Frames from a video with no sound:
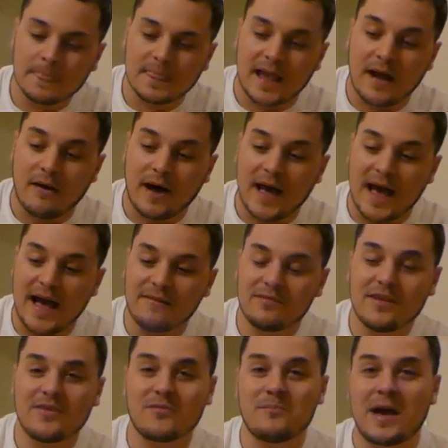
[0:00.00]
Now I have
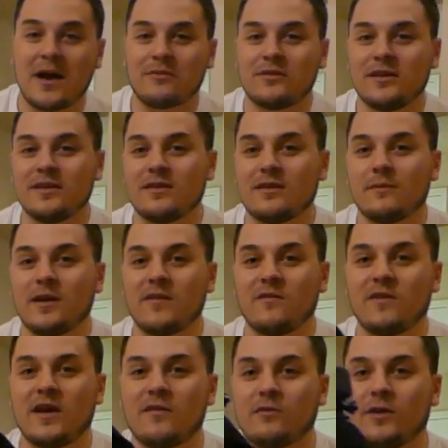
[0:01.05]
this mounted to my
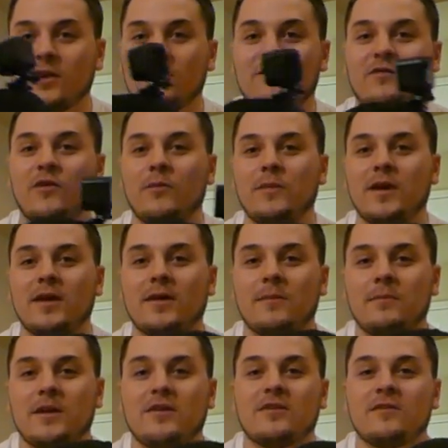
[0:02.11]
favorite filming
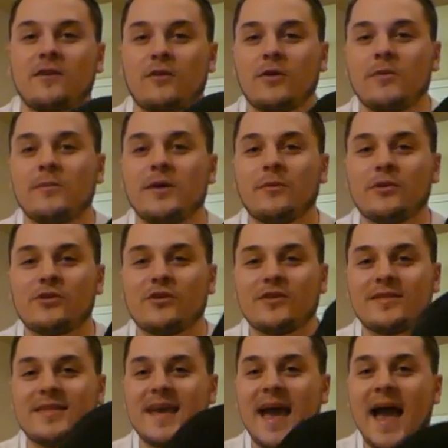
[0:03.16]
piece of equipment, which
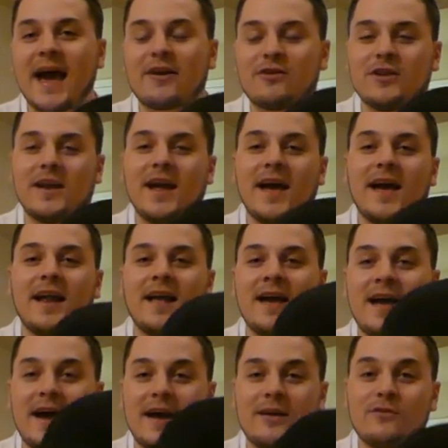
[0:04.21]
is the action hat.
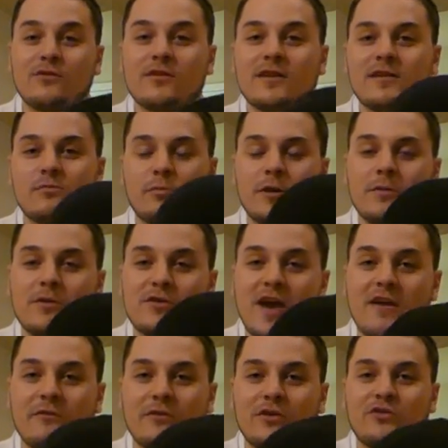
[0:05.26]
I use this pretty much
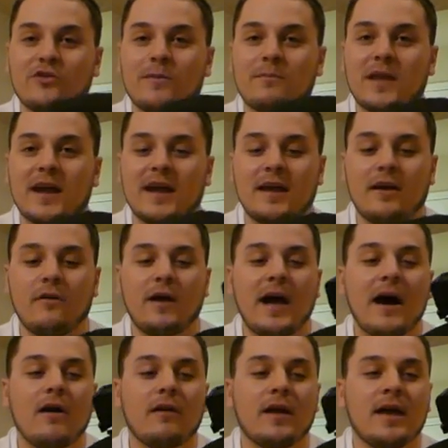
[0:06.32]
every trip that I go
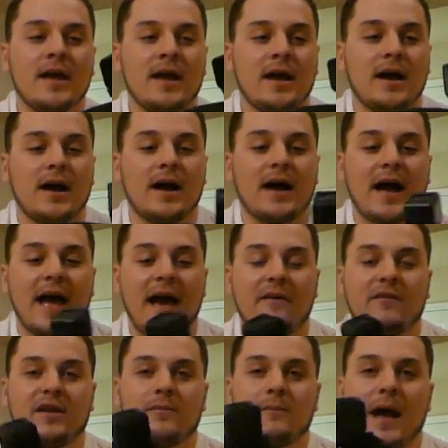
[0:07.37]
out. I
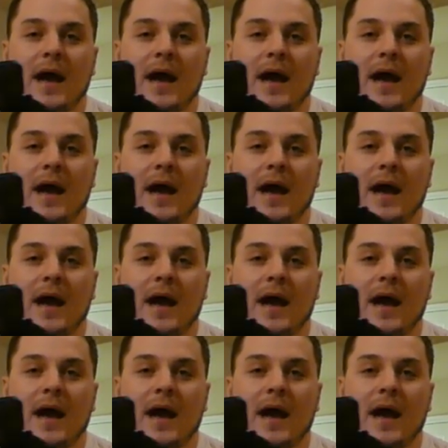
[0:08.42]
have it